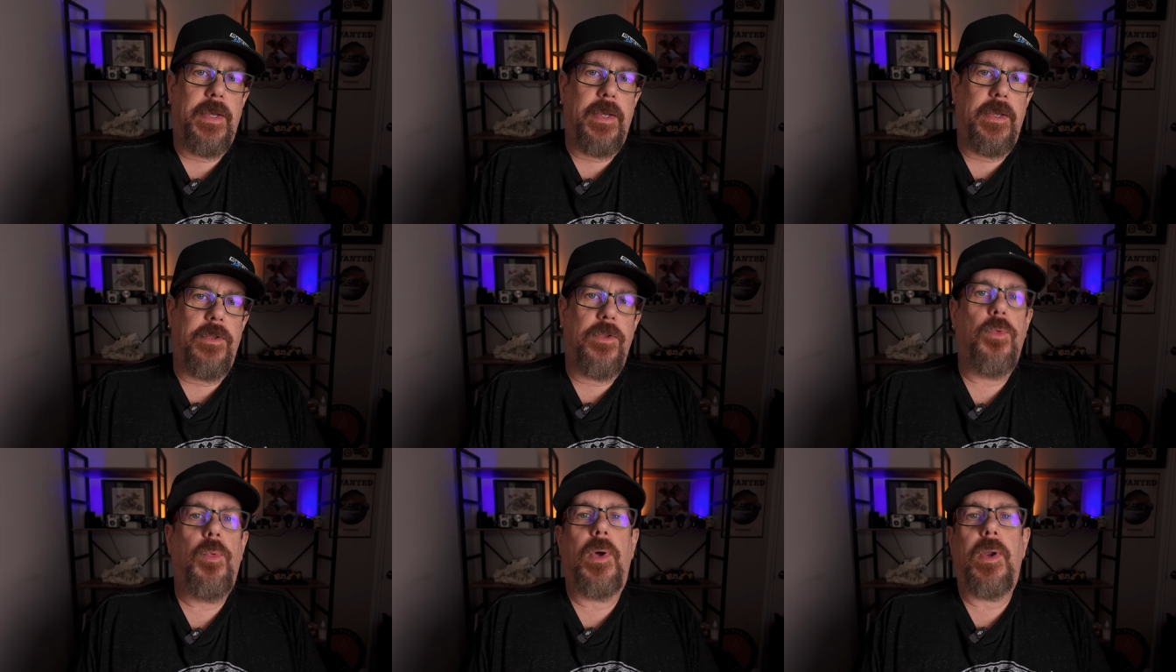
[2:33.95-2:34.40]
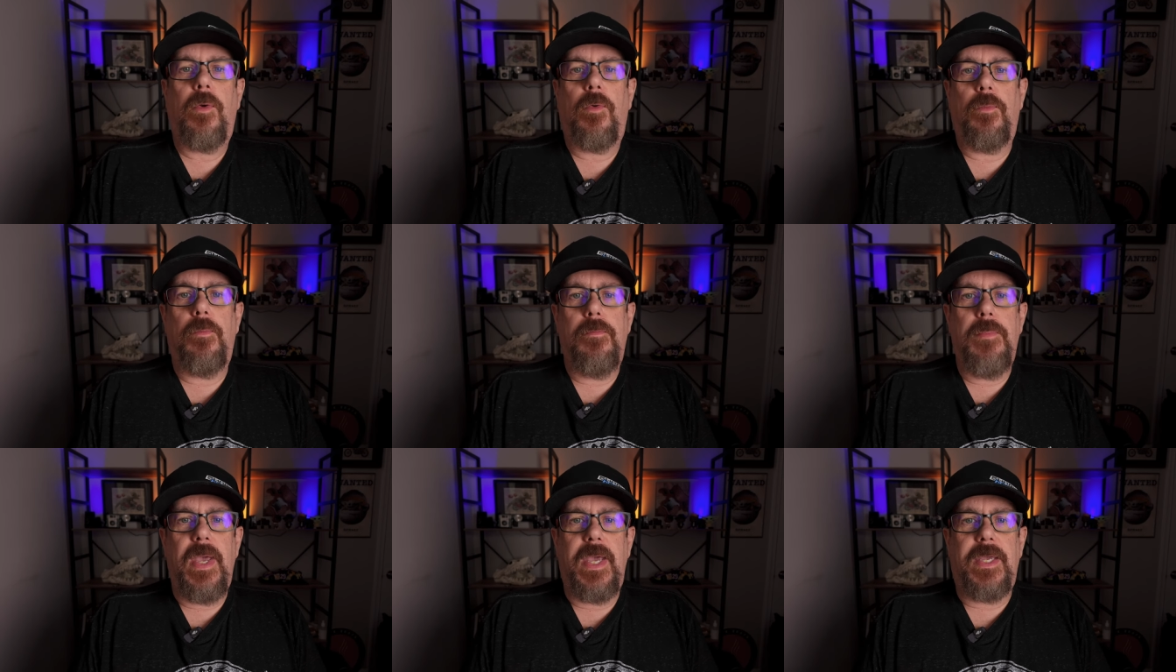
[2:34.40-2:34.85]
uh, you want
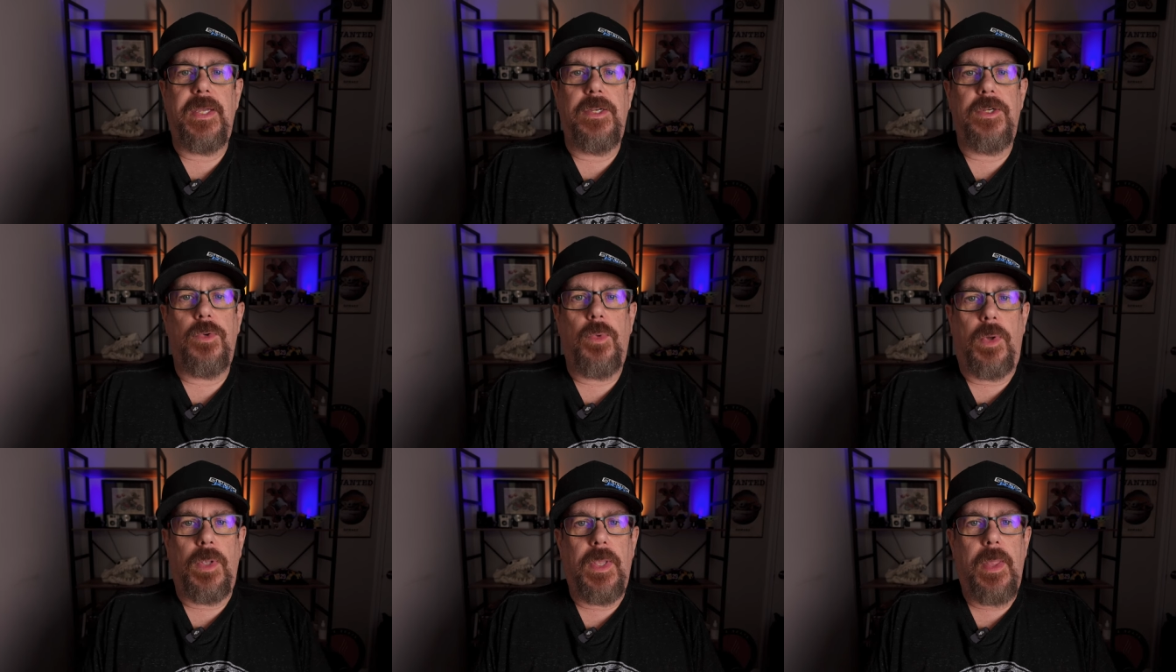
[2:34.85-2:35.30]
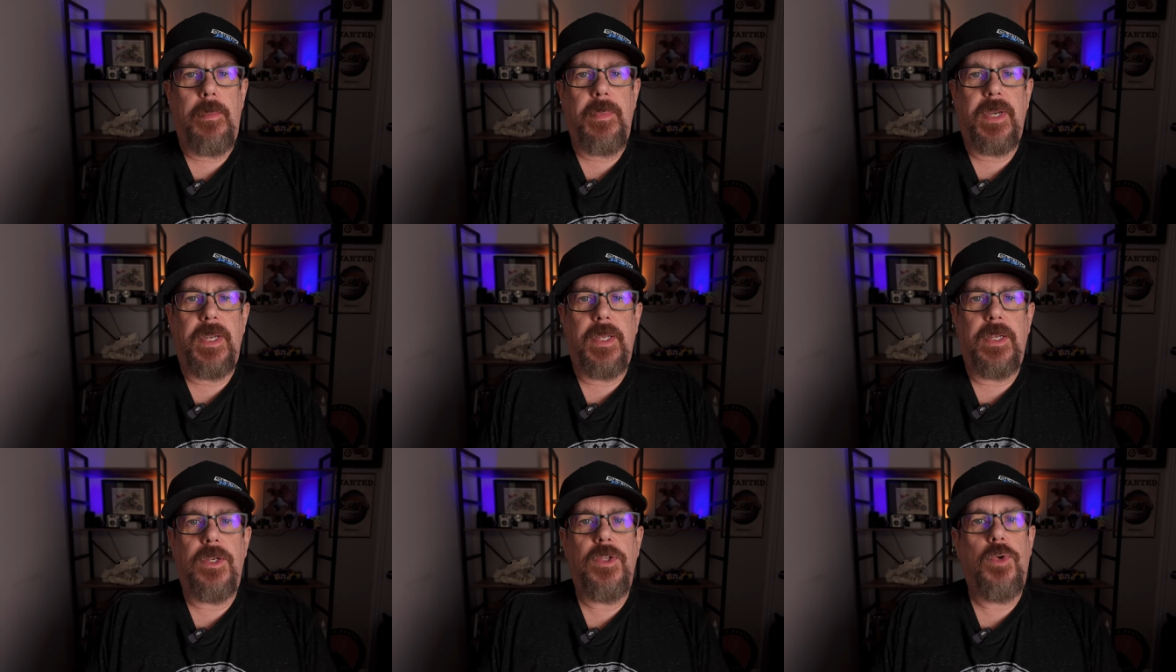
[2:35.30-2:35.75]
to make it into a
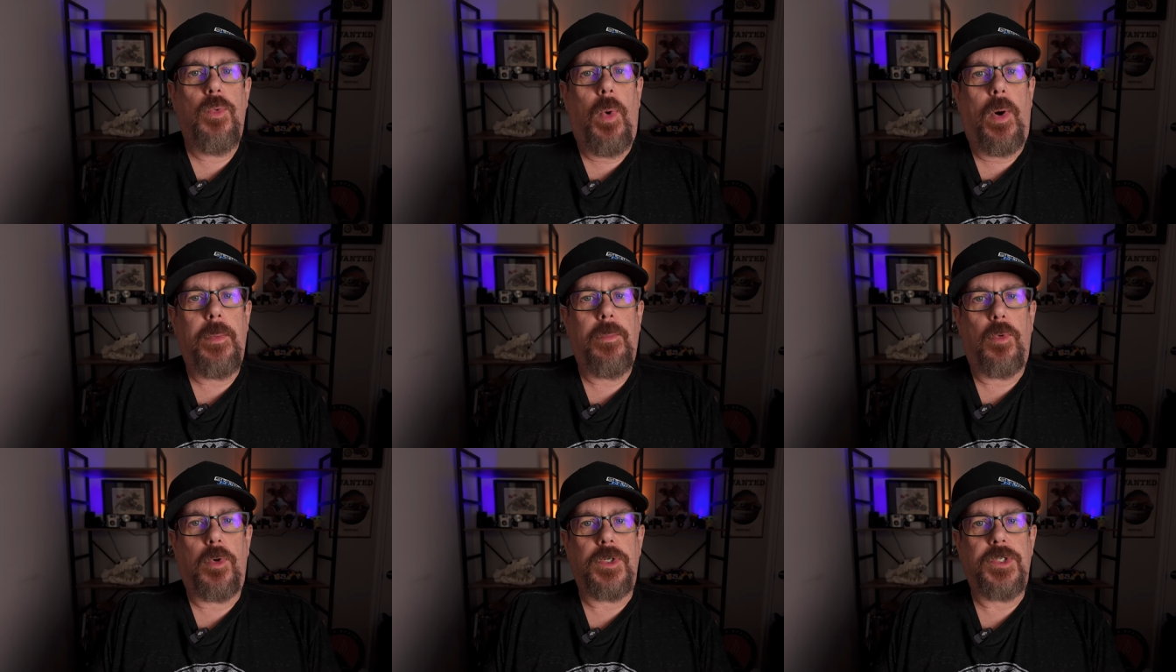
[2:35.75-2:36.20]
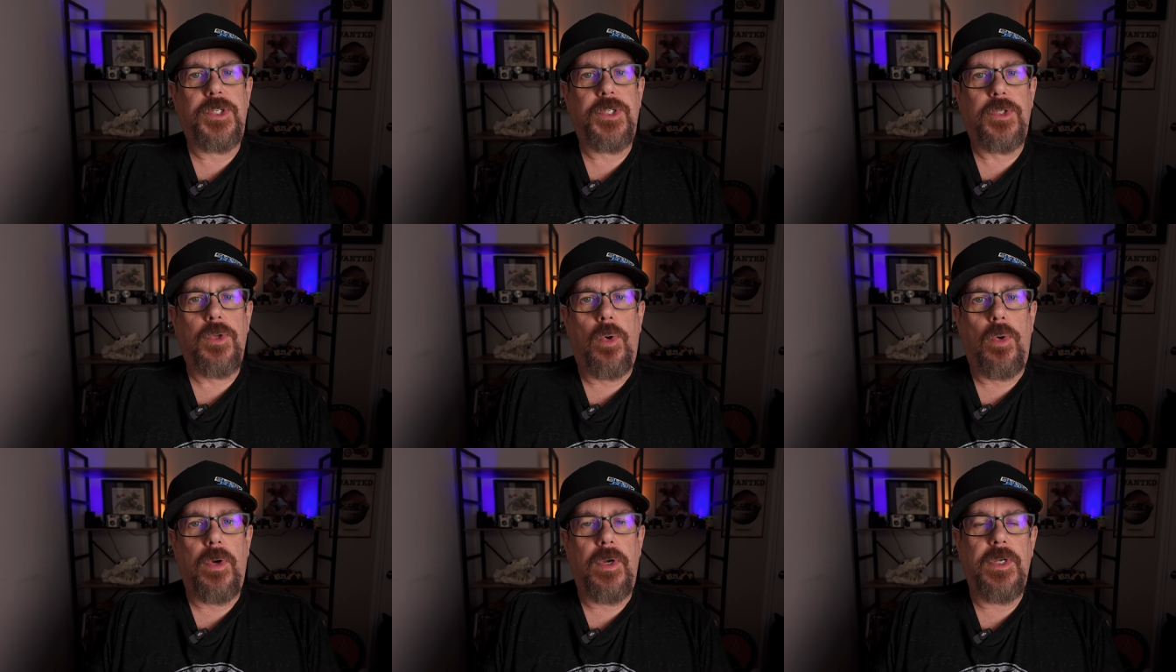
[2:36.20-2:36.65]
limited and you want more
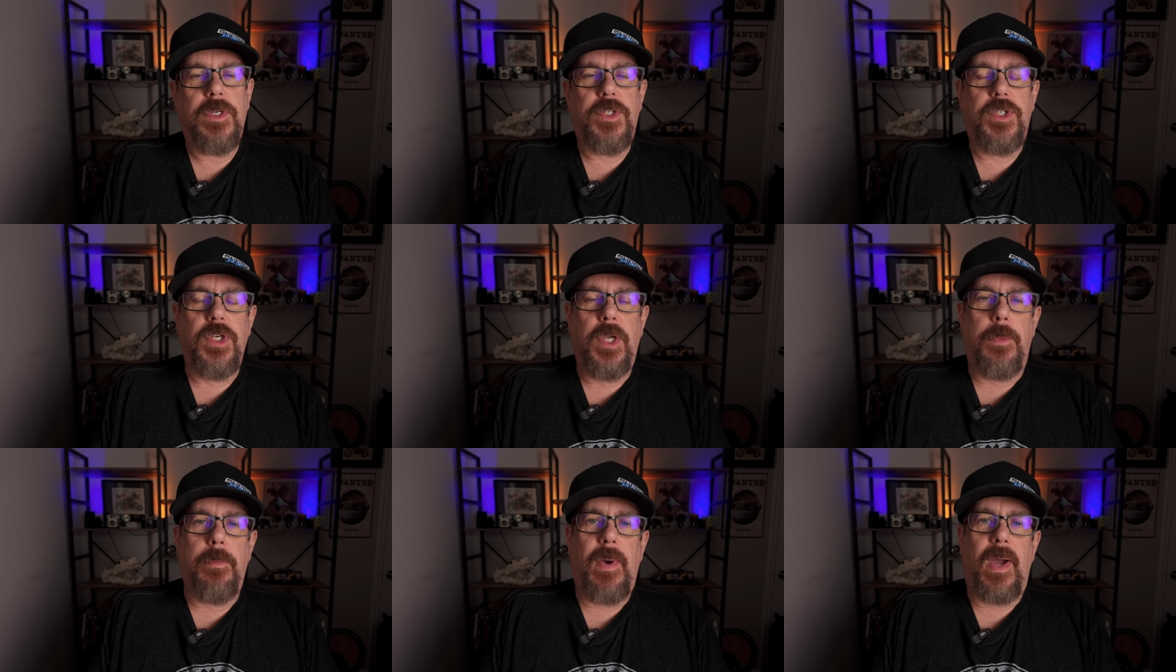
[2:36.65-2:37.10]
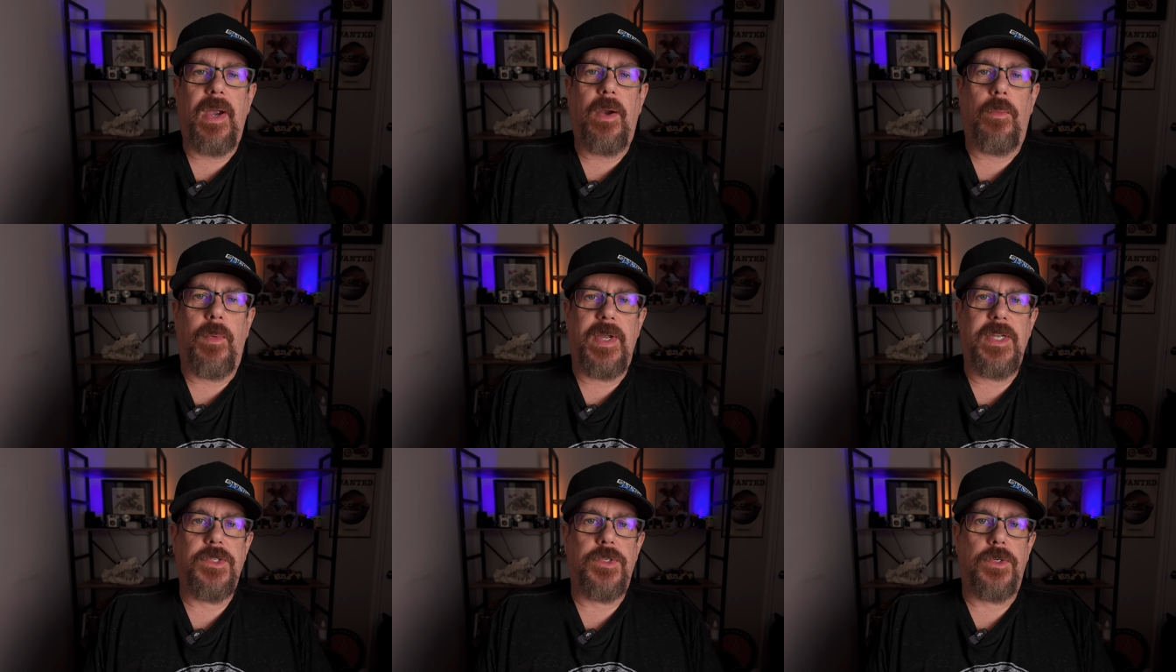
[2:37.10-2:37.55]
storage, you can buy a
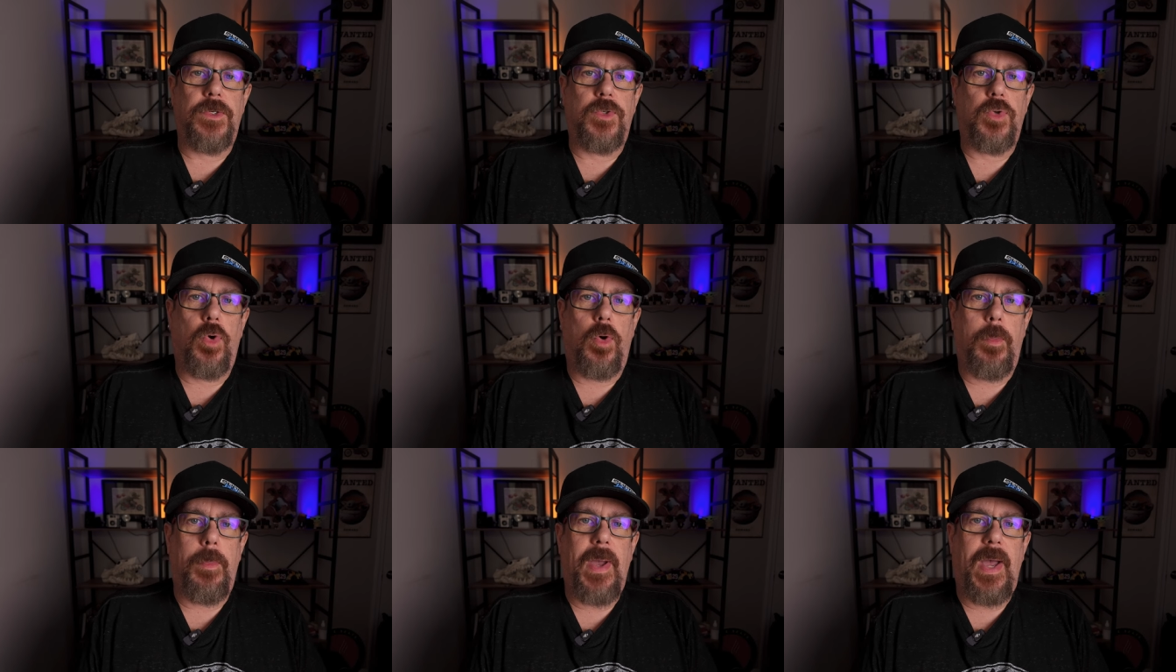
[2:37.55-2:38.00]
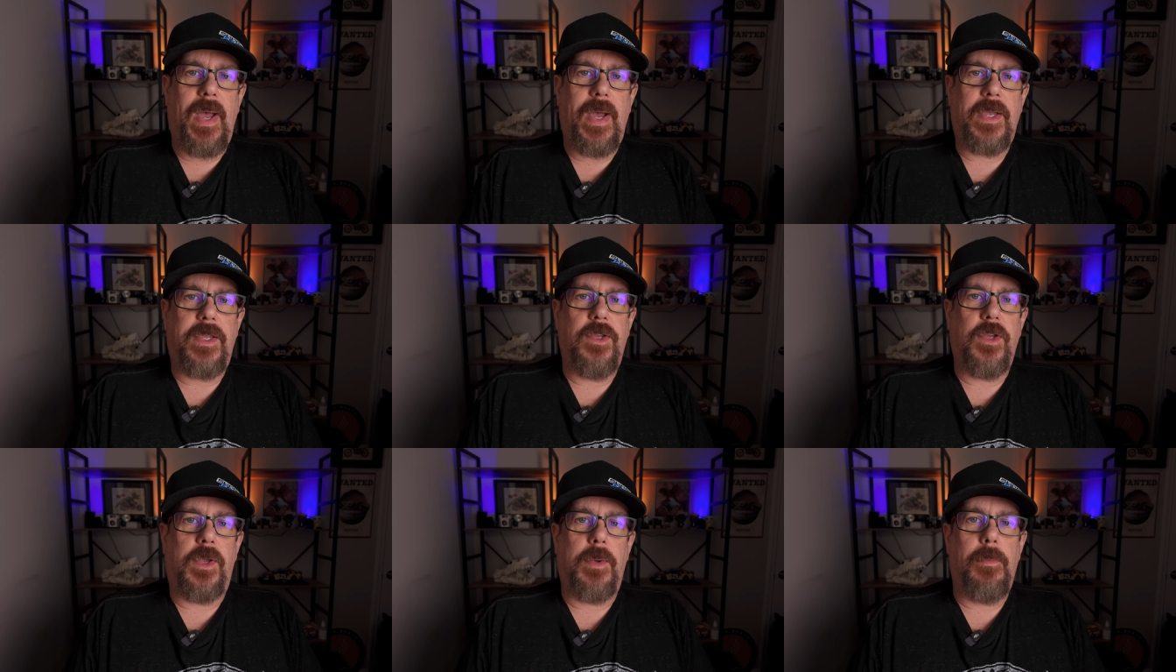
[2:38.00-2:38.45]
Razor Tour
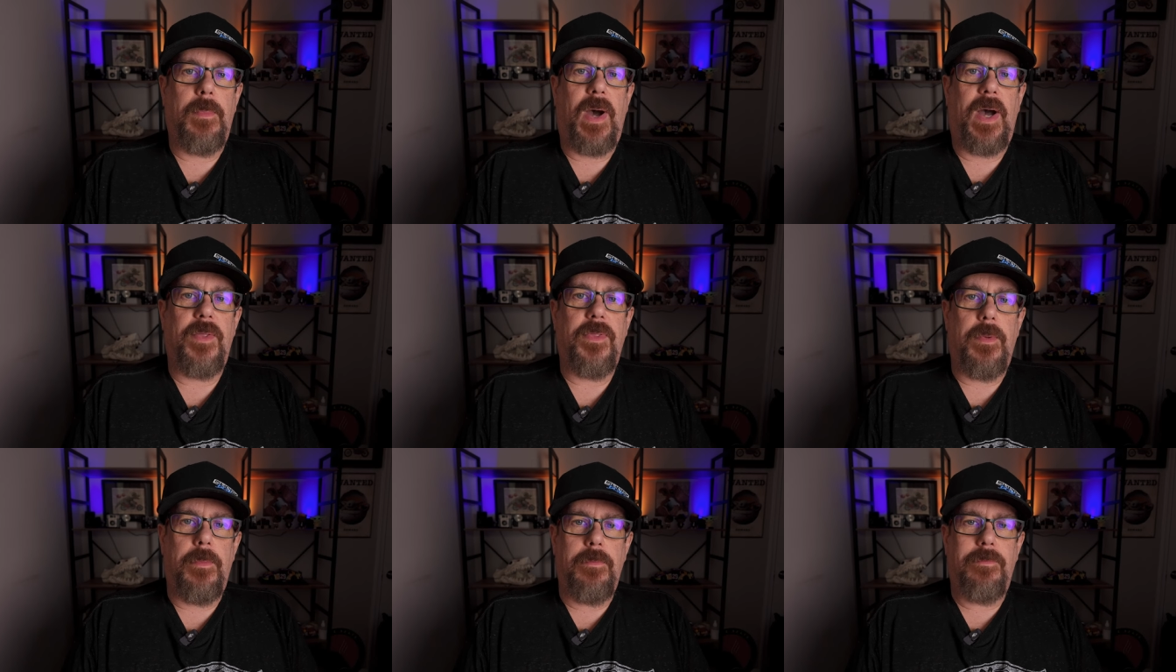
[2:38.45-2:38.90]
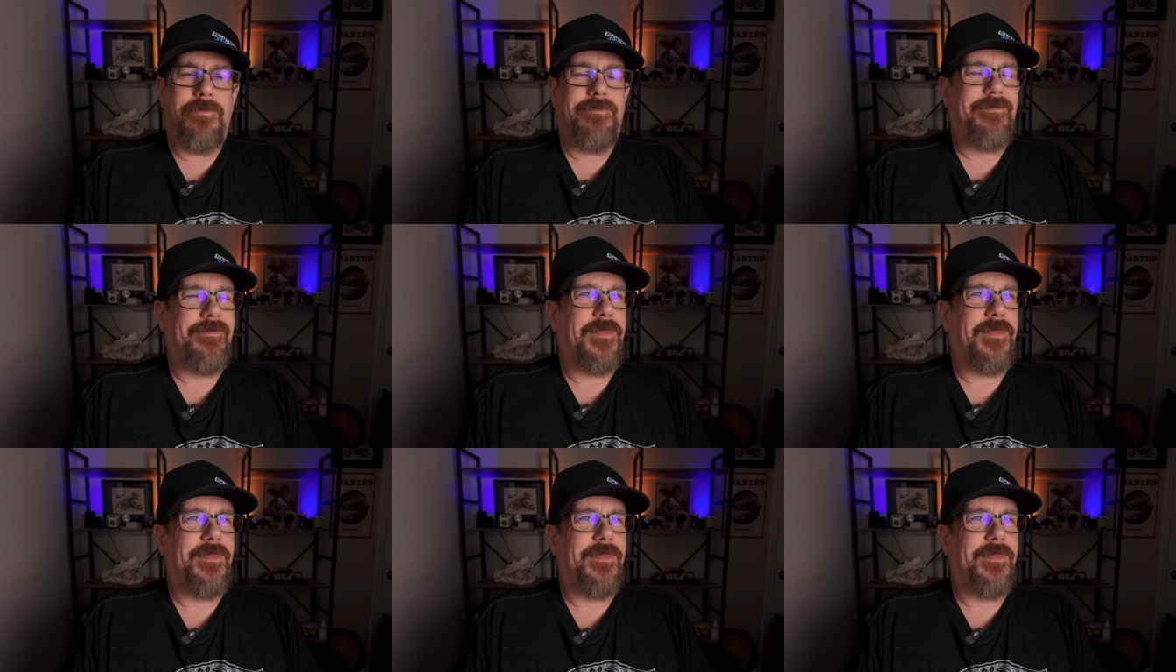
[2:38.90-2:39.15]
Pack, you can buy the,